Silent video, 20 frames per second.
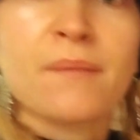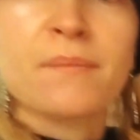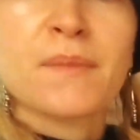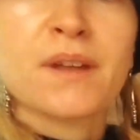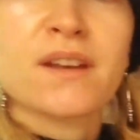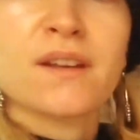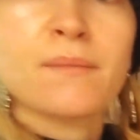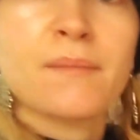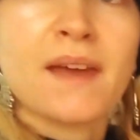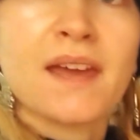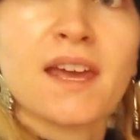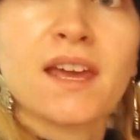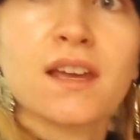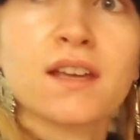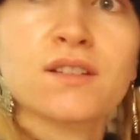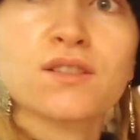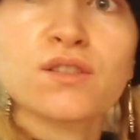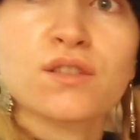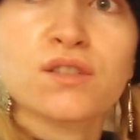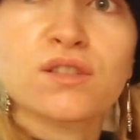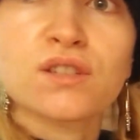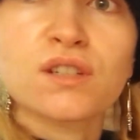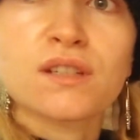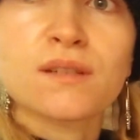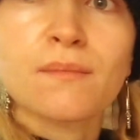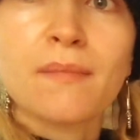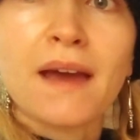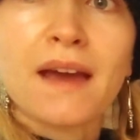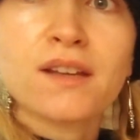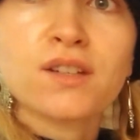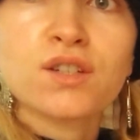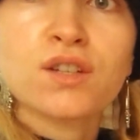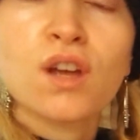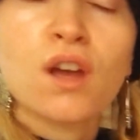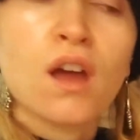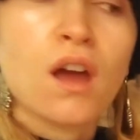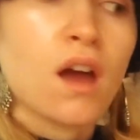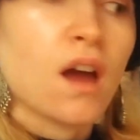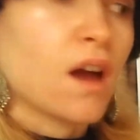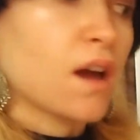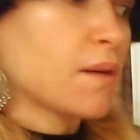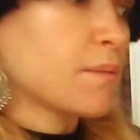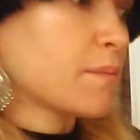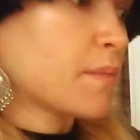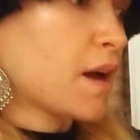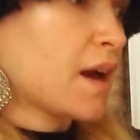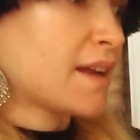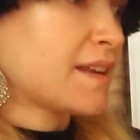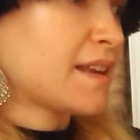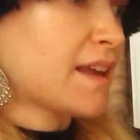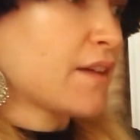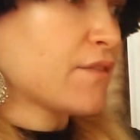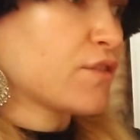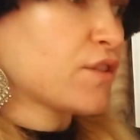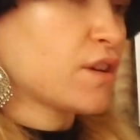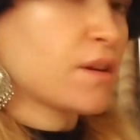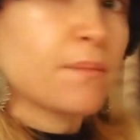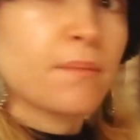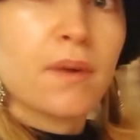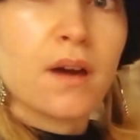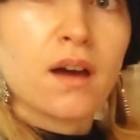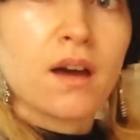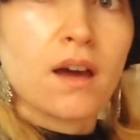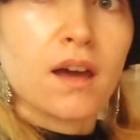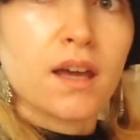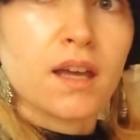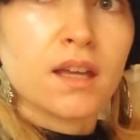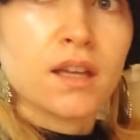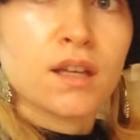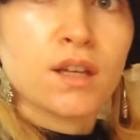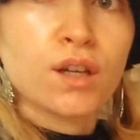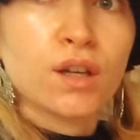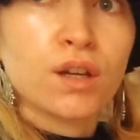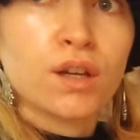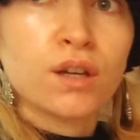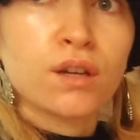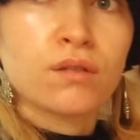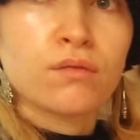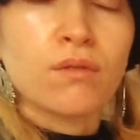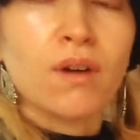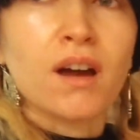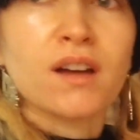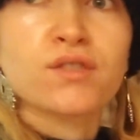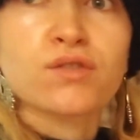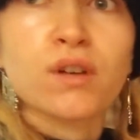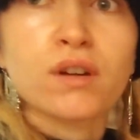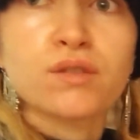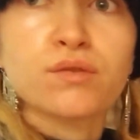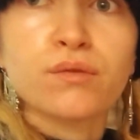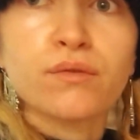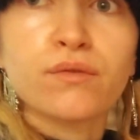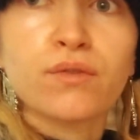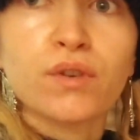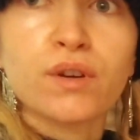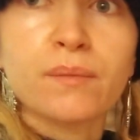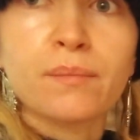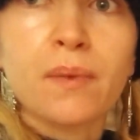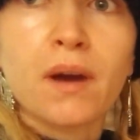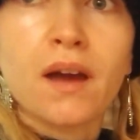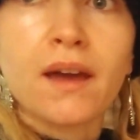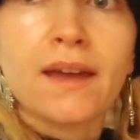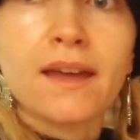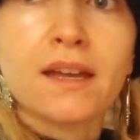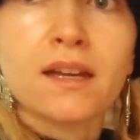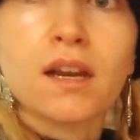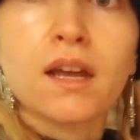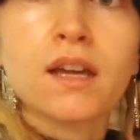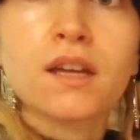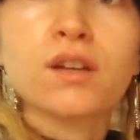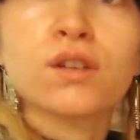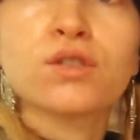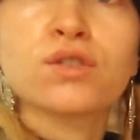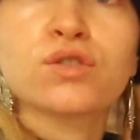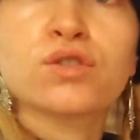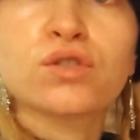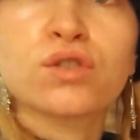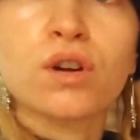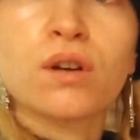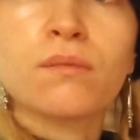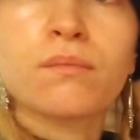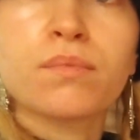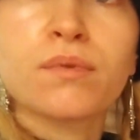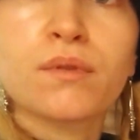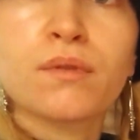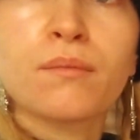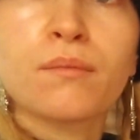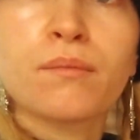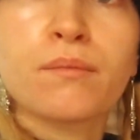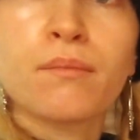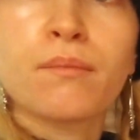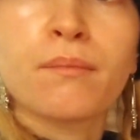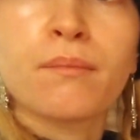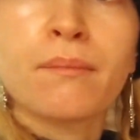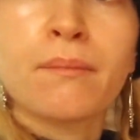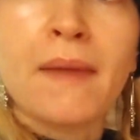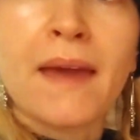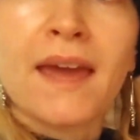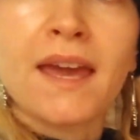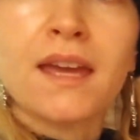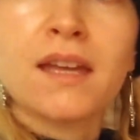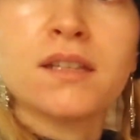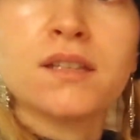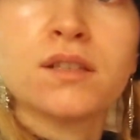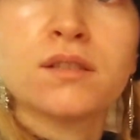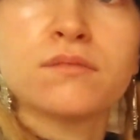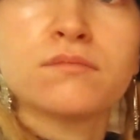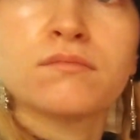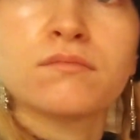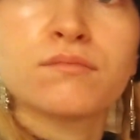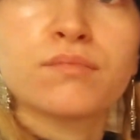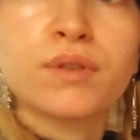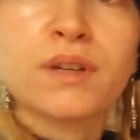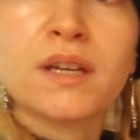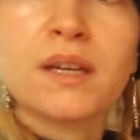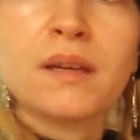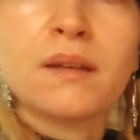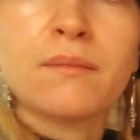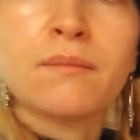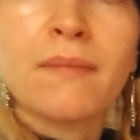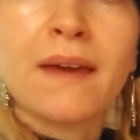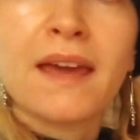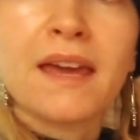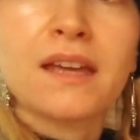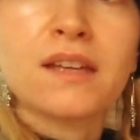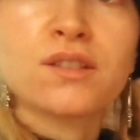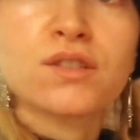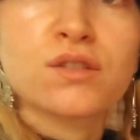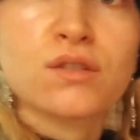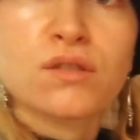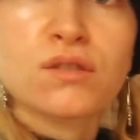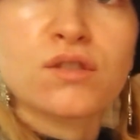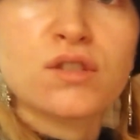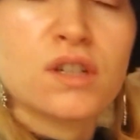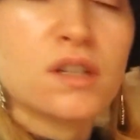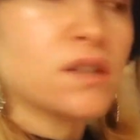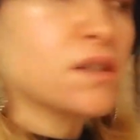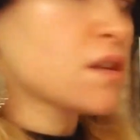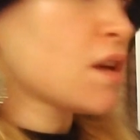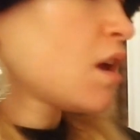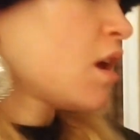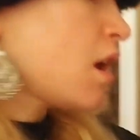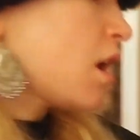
I'm gonna make sausages and mash. I never buy, well, I try to avoid buying like shop made, pre-made sausages.